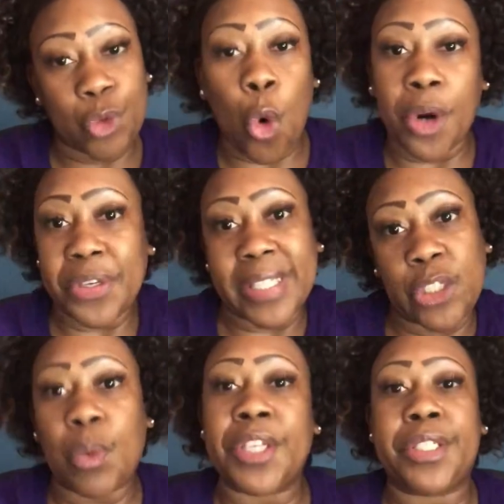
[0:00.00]
or your
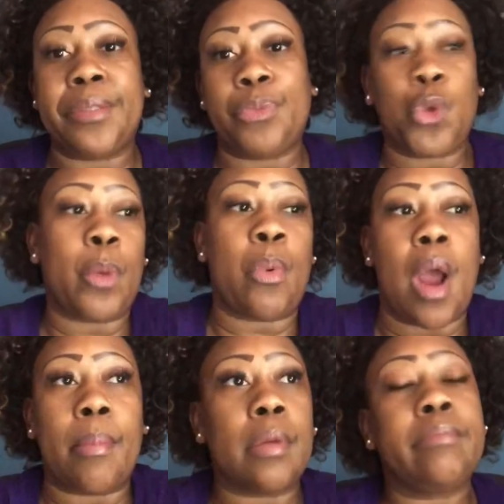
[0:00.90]
situation, your
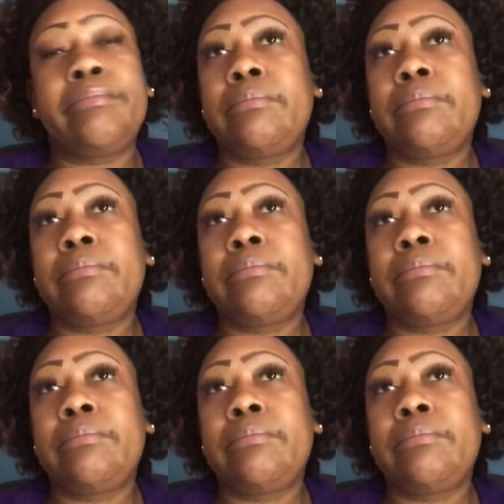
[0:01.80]
problem.